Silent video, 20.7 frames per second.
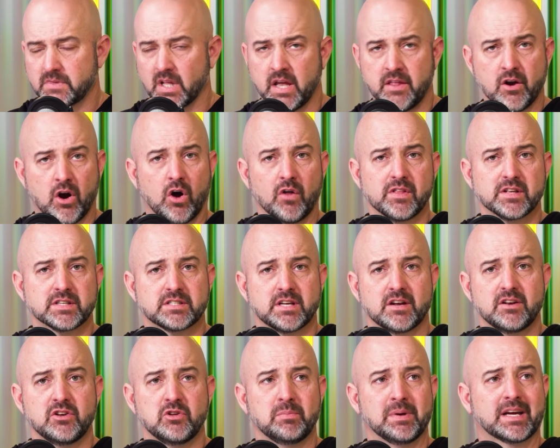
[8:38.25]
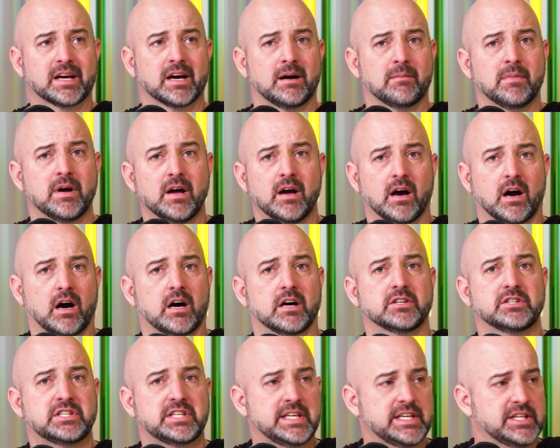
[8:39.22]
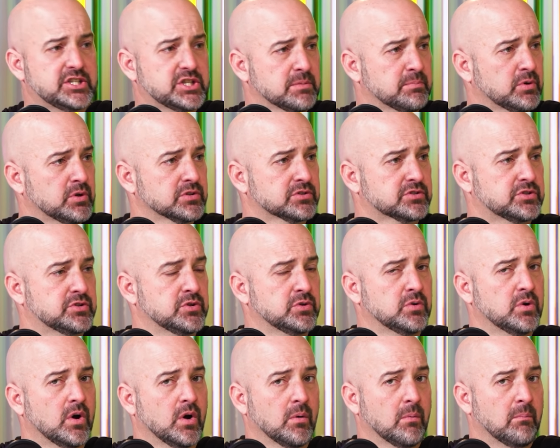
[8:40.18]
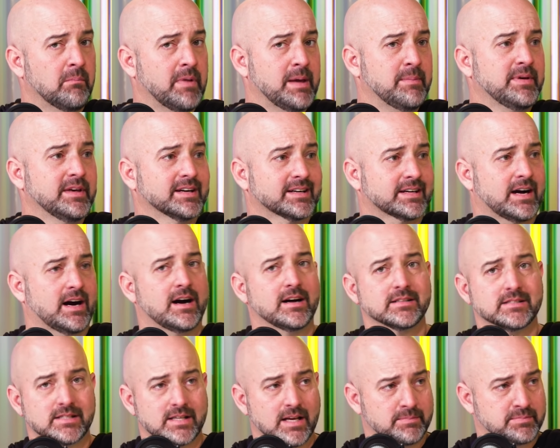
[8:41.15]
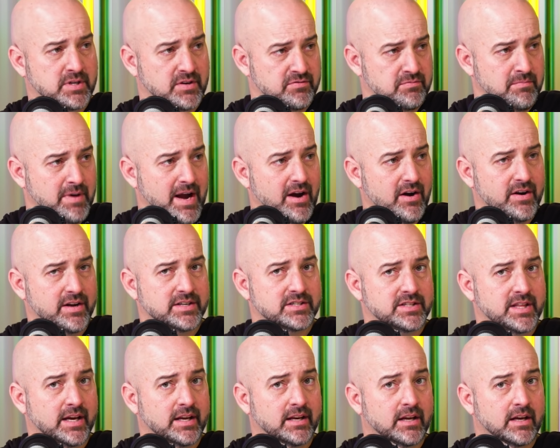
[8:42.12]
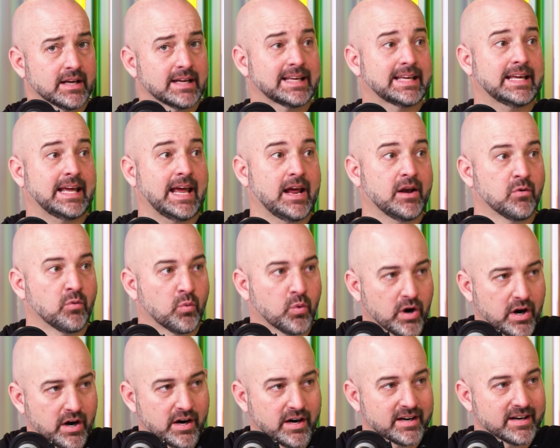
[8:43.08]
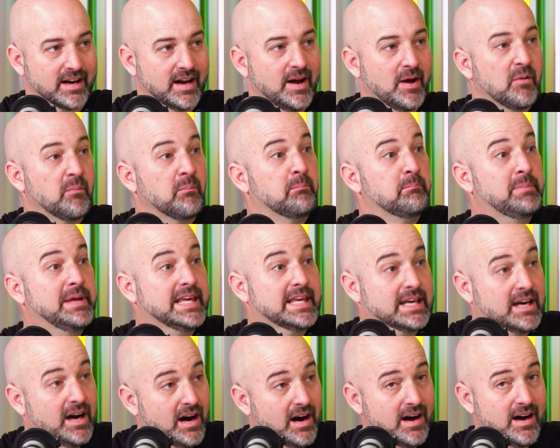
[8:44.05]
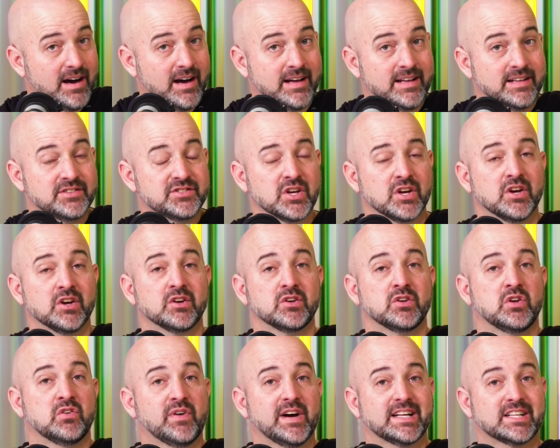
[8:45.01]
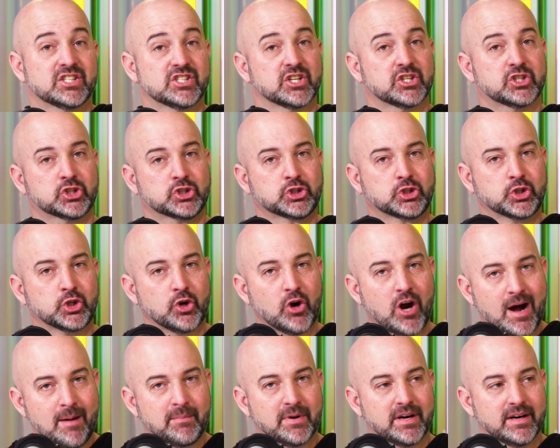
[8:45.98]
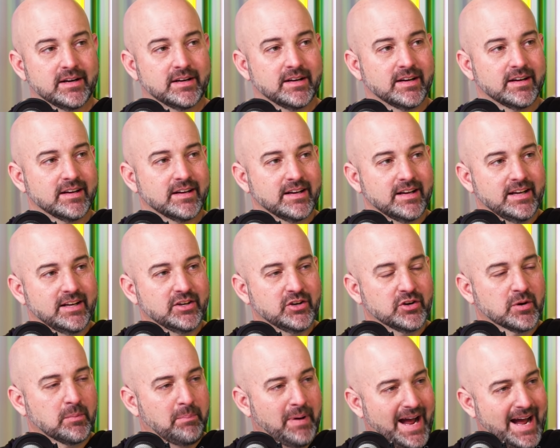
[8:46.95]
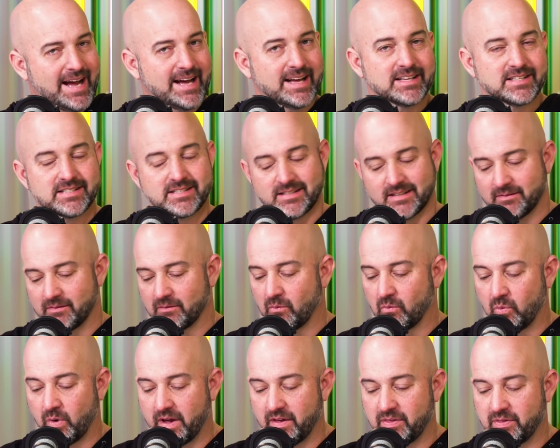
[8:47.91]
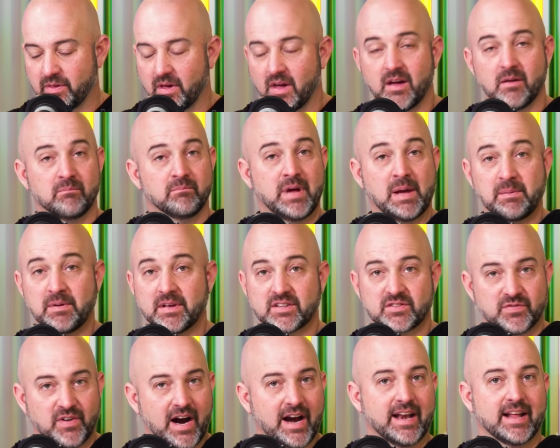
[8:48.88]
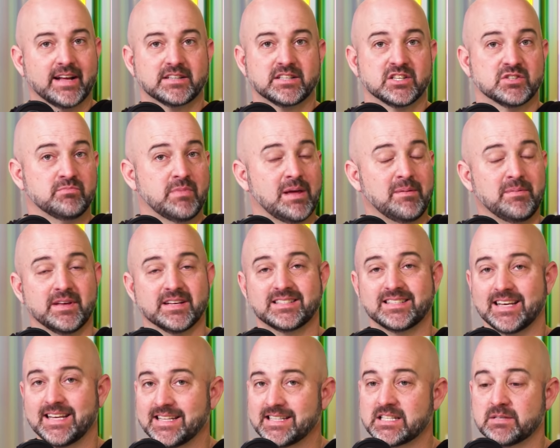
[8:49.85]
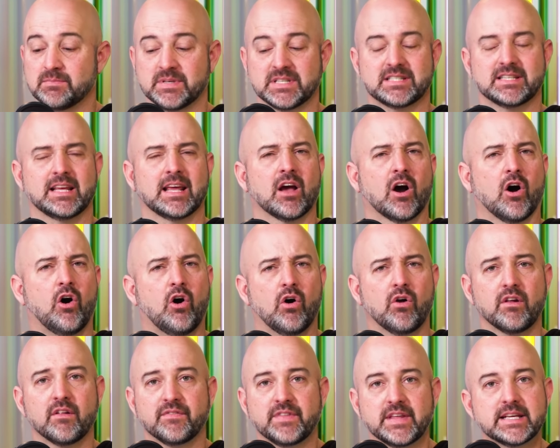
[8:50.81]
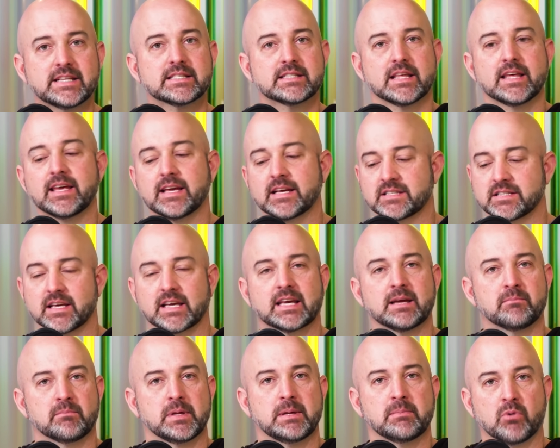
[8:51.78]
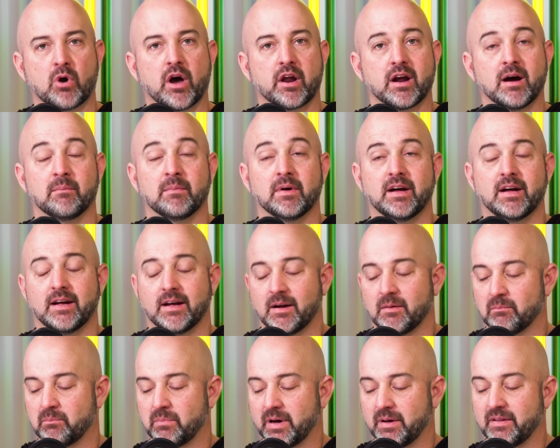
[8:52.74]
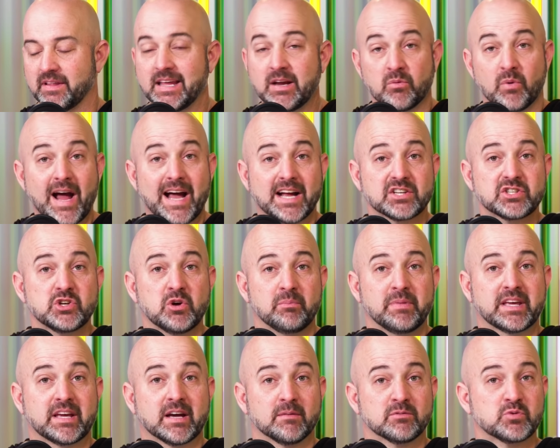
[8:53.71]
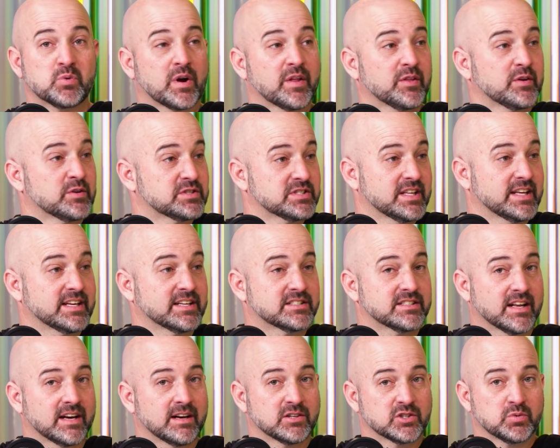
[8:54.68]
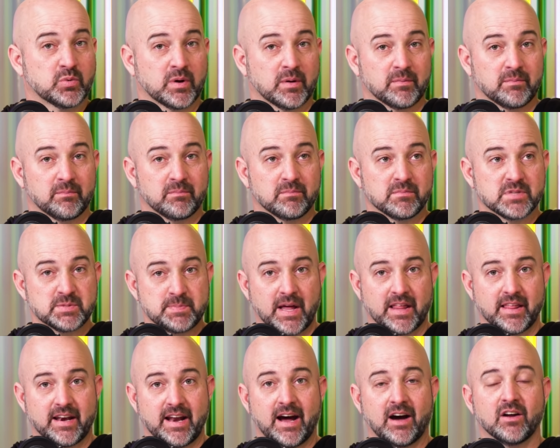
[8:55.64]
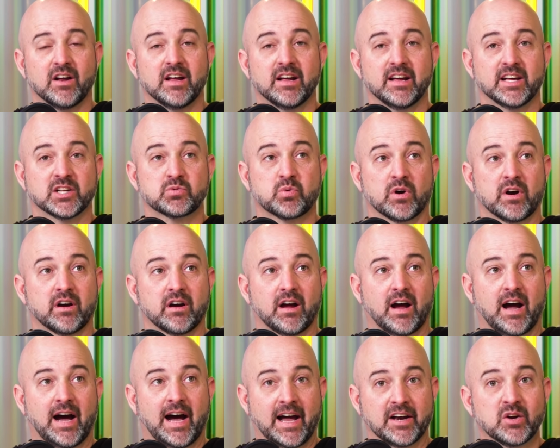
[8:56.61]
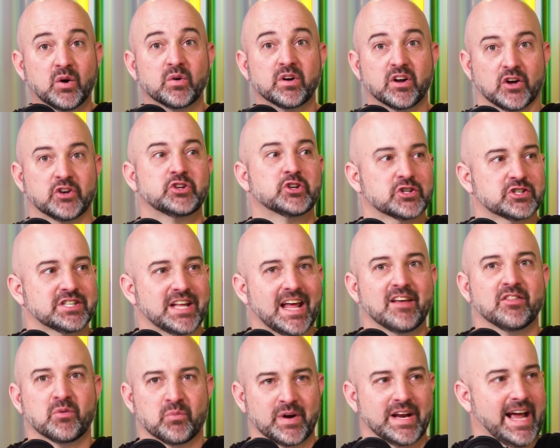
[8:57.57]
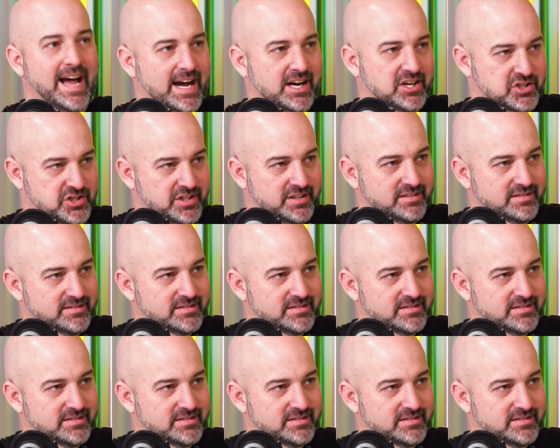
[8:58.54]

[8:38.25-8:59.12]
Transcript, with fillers: and all of a sudden you become unteachable to maybe a concept of marriage that can work because you've had such trauma in your past with maybe it's finances, maybe it's intimacy, all of these things that can be brought up. But irrational becomes one of those things, and I just want to spell it out. It's where I don't understand the reaction.